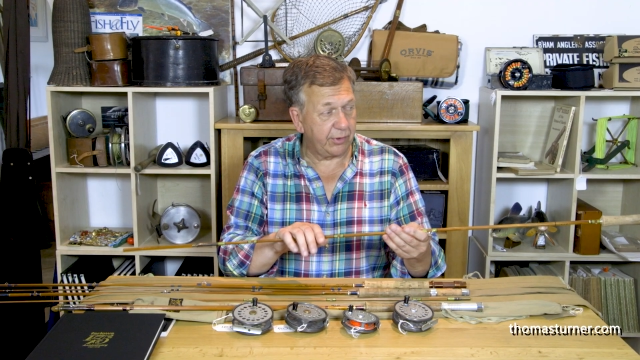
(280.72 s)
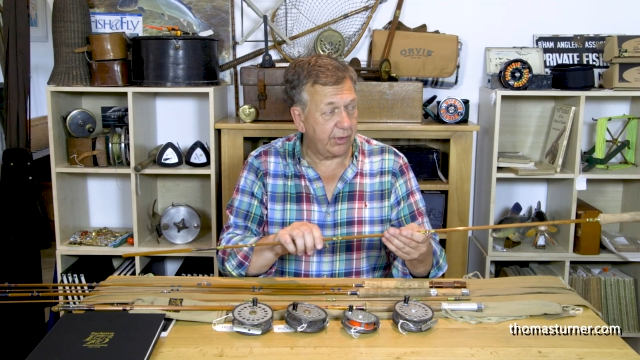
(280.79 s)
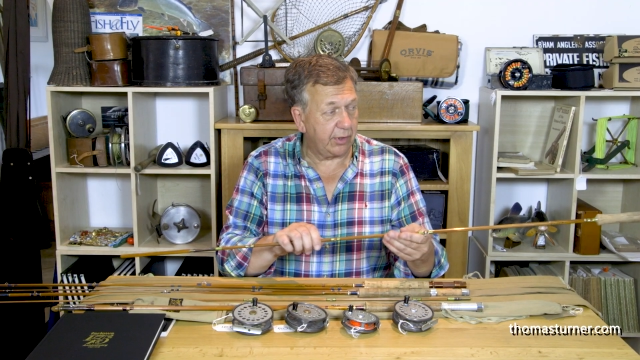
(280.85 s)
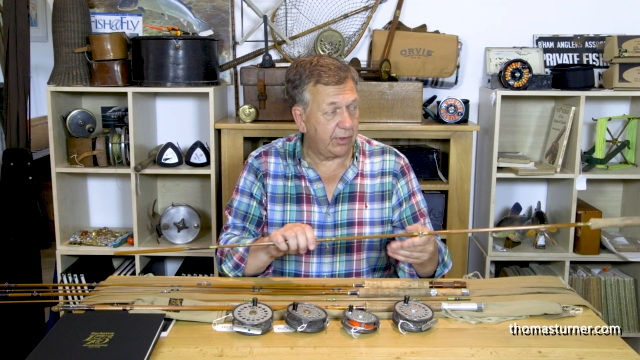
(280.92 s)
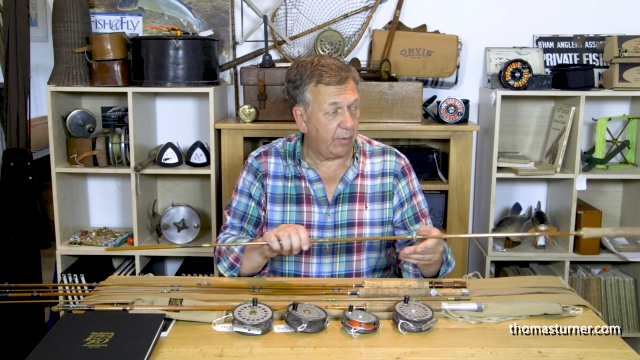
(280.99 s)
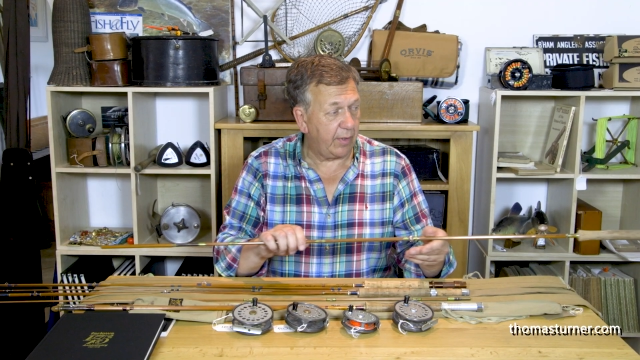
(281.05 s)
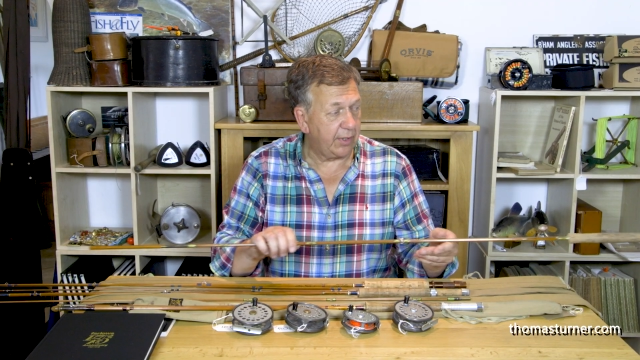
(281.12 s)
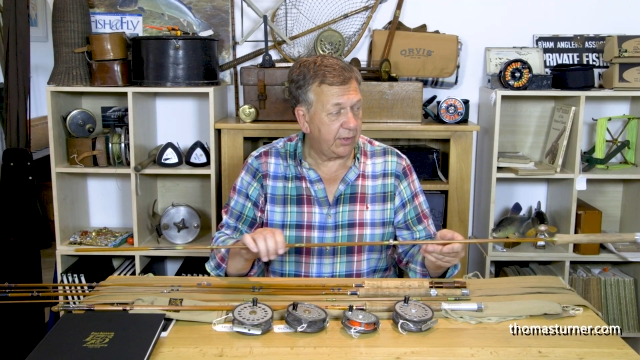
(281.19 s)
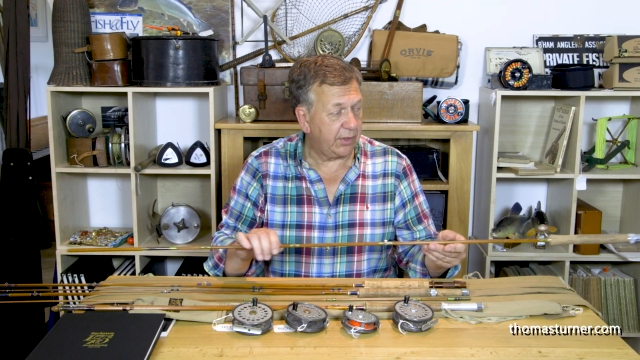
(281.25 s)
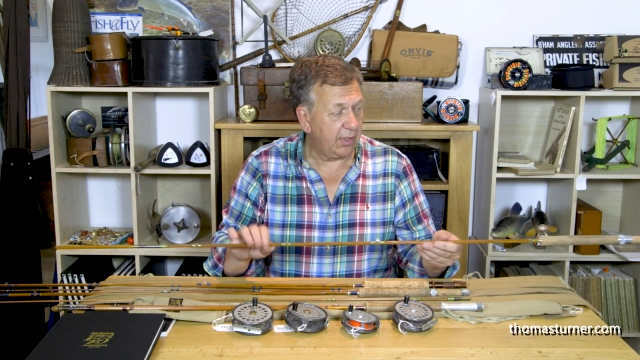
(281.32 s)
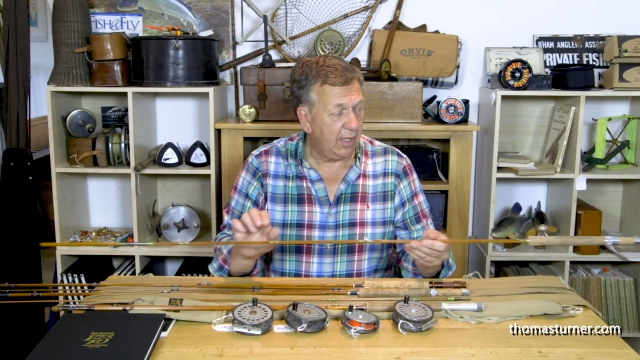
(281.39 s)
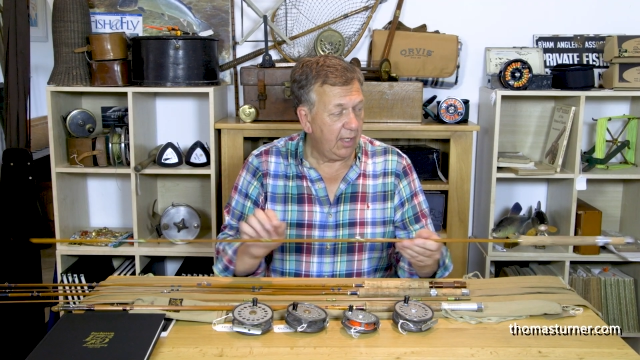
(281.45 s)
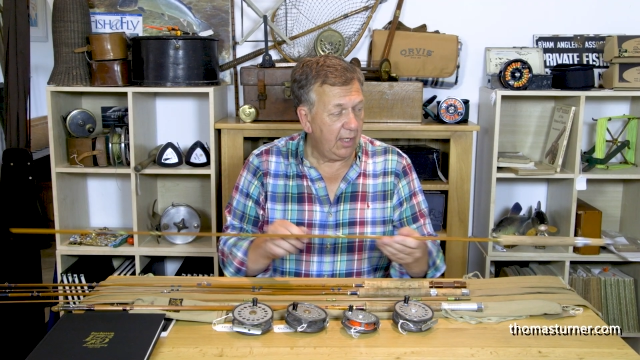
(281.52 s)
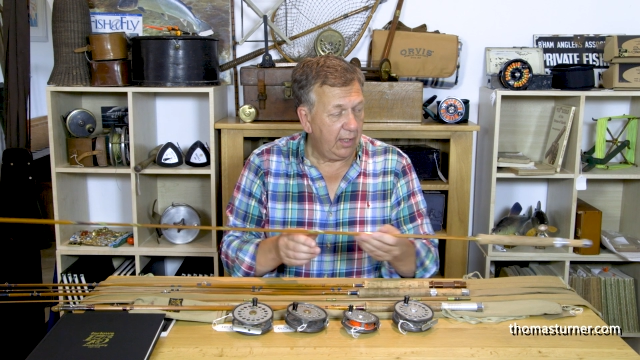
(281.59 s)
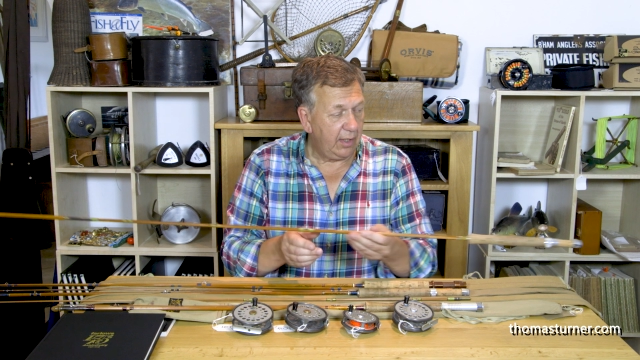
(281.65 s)
maybe once or
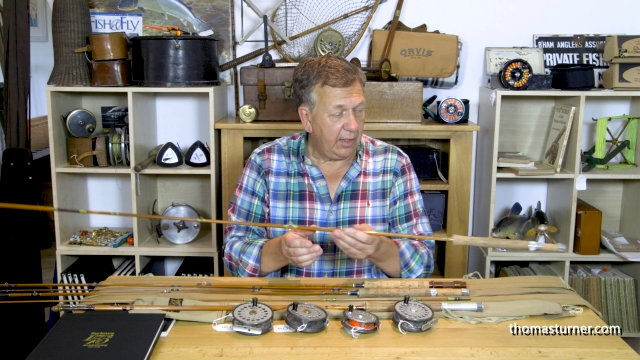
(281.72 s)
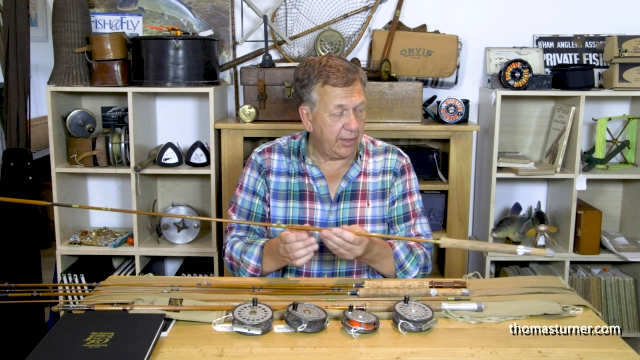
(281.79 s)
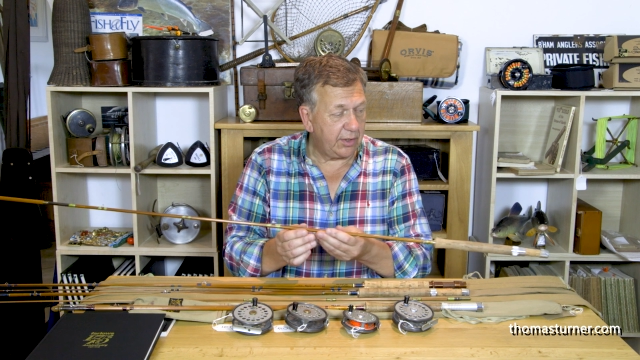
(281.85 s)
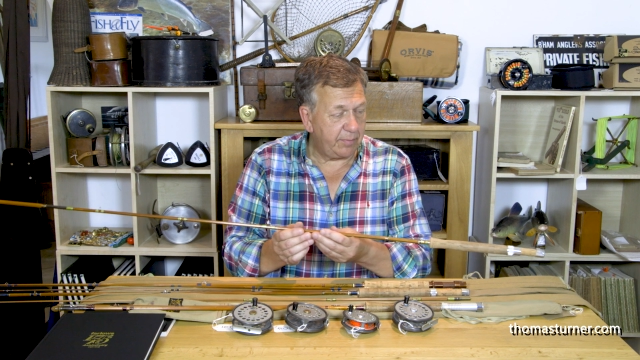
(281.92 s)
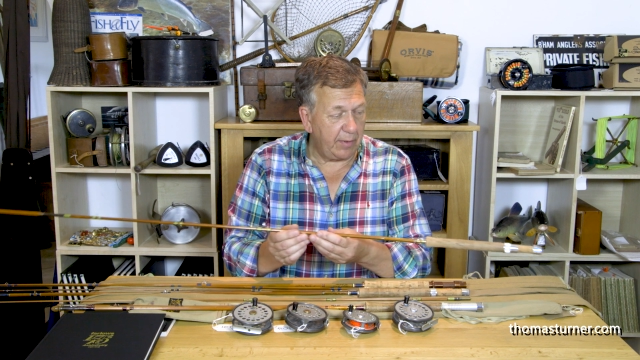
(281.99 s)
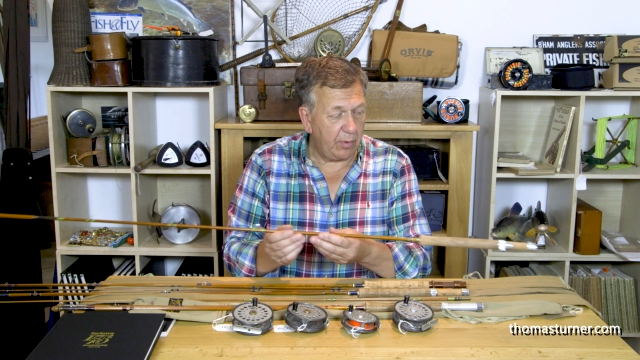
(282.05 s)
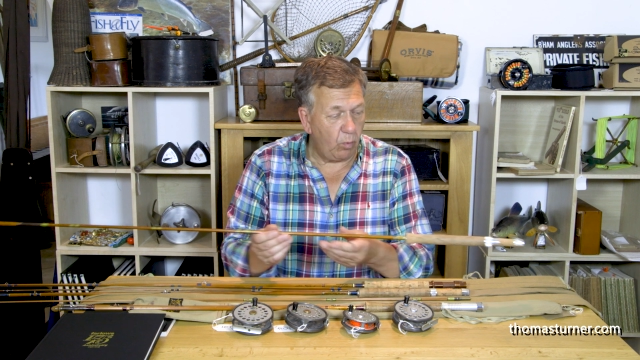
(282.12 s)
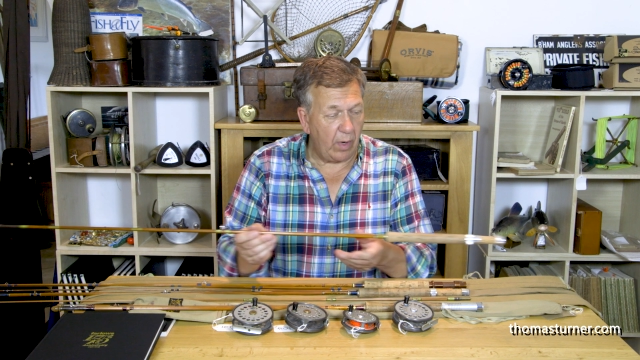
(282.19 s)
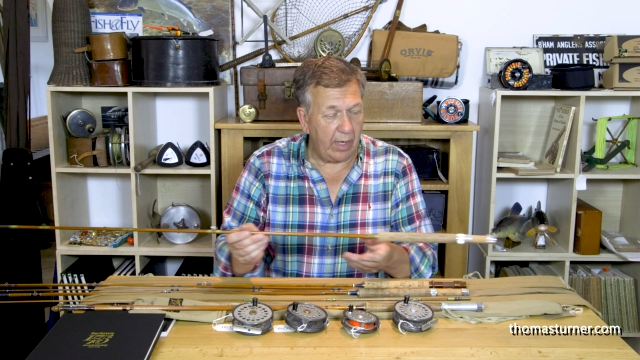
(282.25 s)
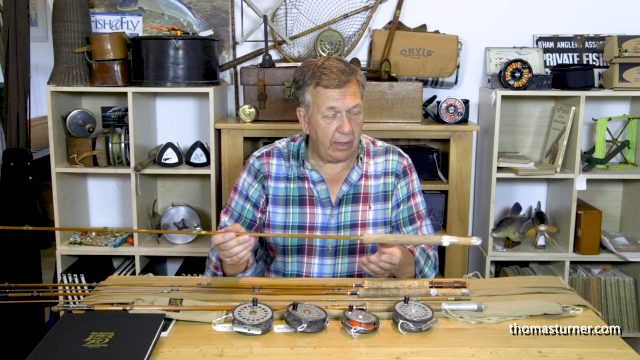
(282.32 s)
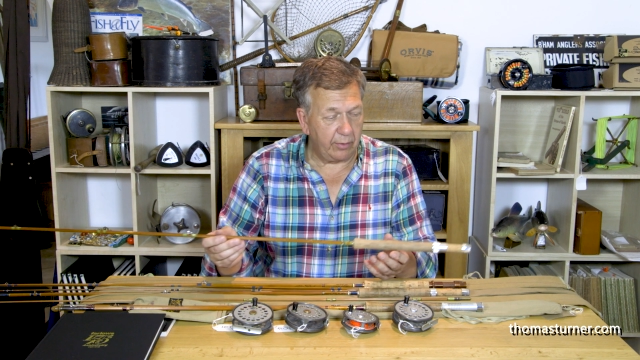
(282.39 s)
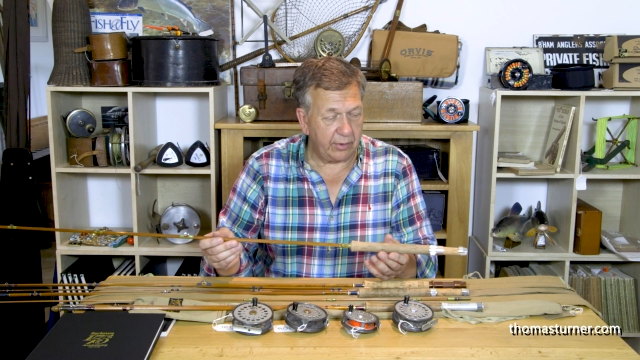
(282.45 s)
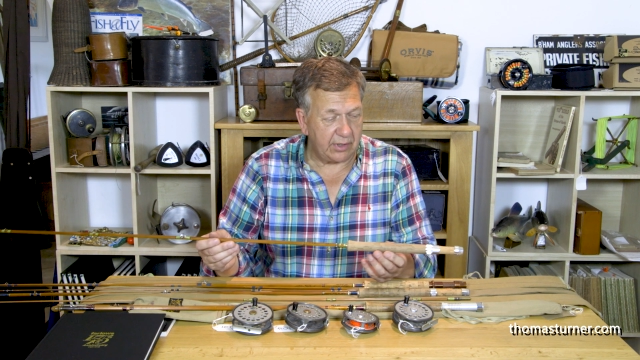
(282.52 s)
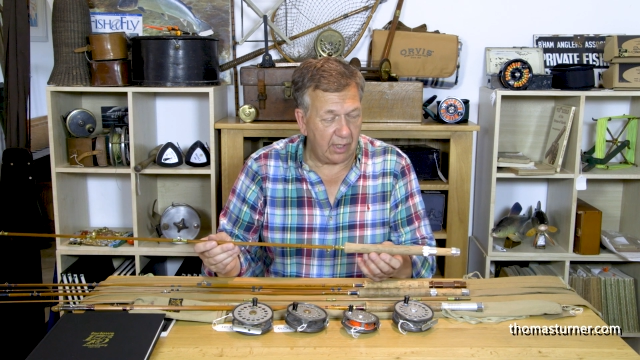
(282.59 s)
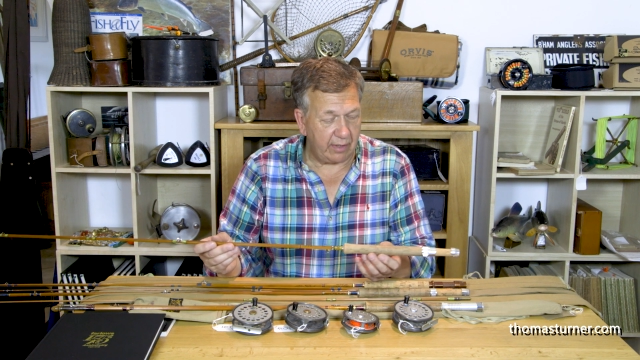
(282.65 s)
twice. It's been
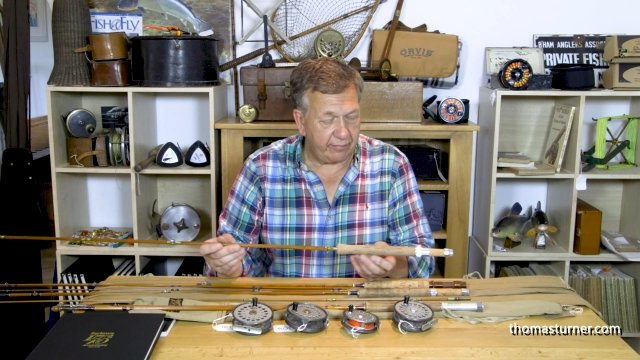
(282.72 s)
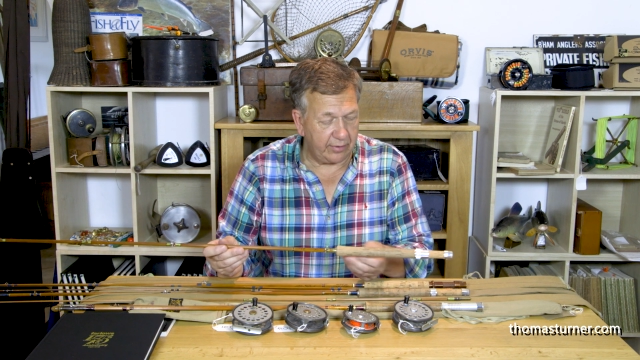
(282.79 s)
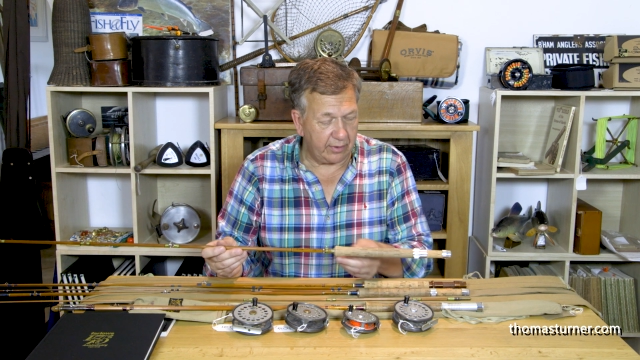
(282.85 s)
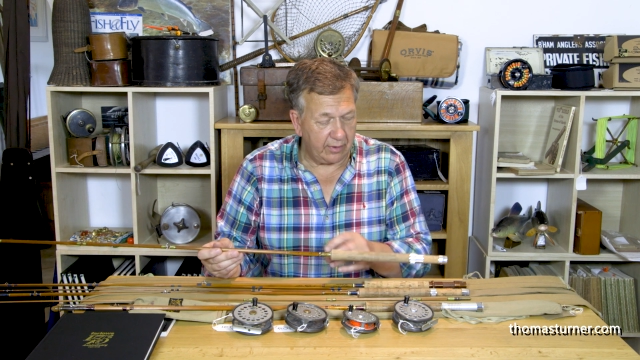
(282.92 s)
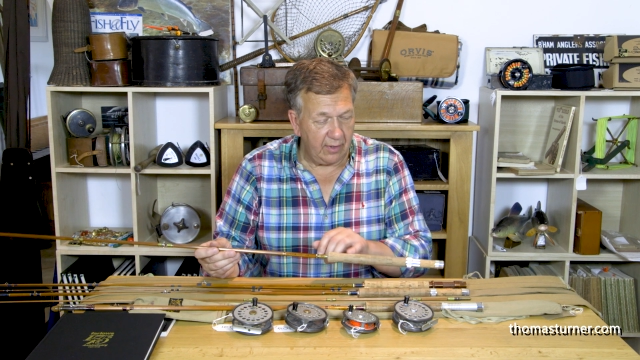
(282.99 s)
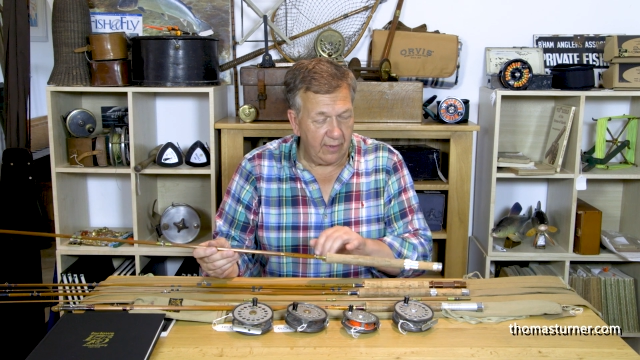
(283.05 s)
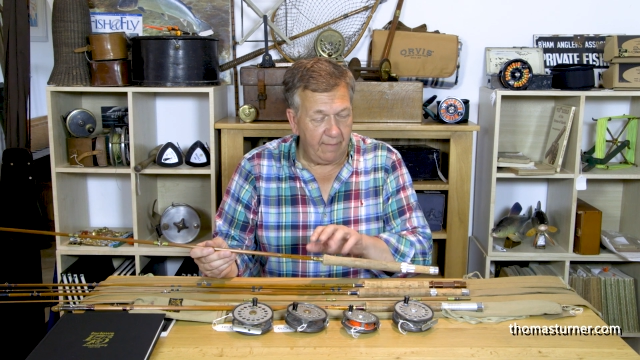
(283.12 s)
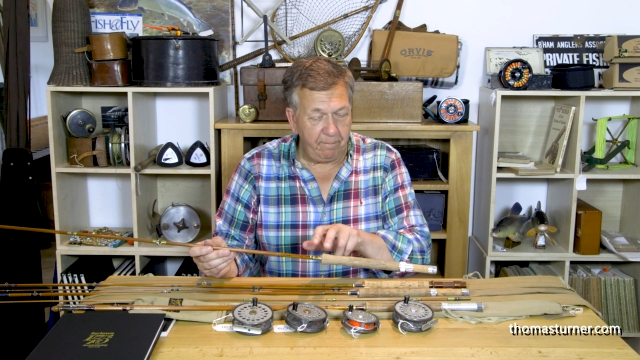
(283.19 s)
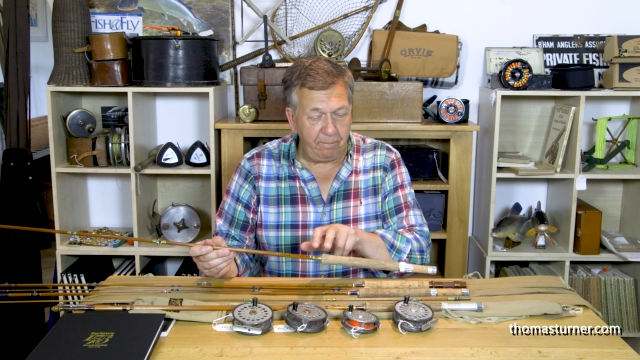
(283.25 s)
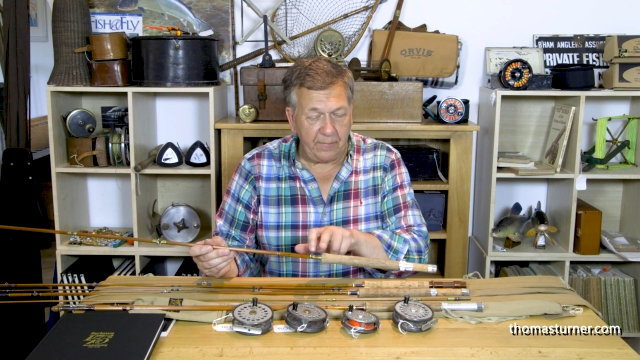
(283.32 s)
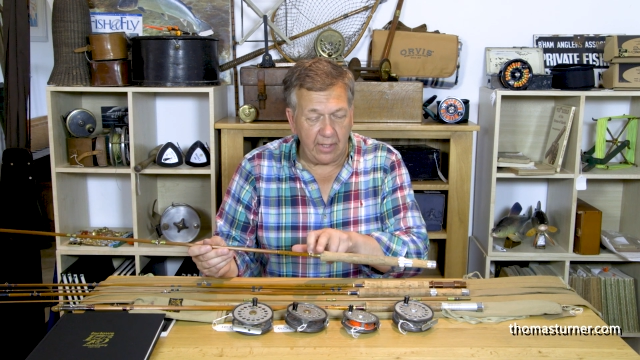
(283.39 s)
well looked after.